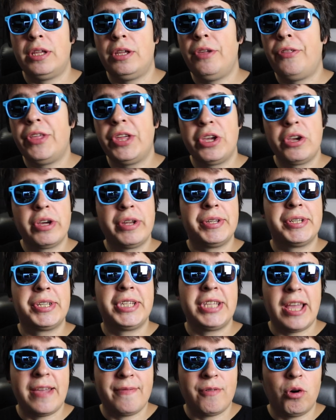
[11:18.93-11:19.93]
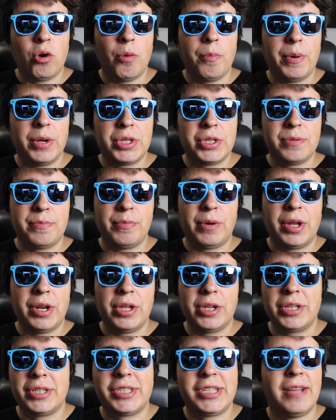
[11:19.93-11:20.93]
You think you're gonna save a whole bunch of money.
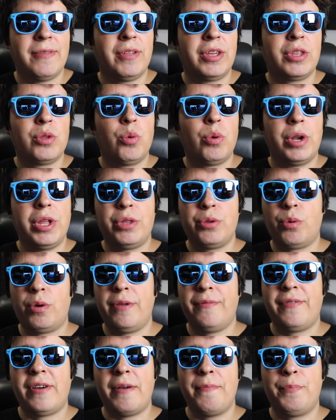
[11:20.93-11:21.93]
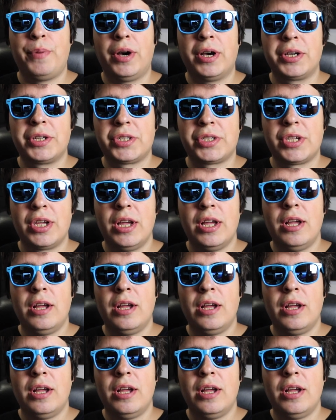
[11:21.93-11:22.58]
You're gonna save like 20, 25 bucks,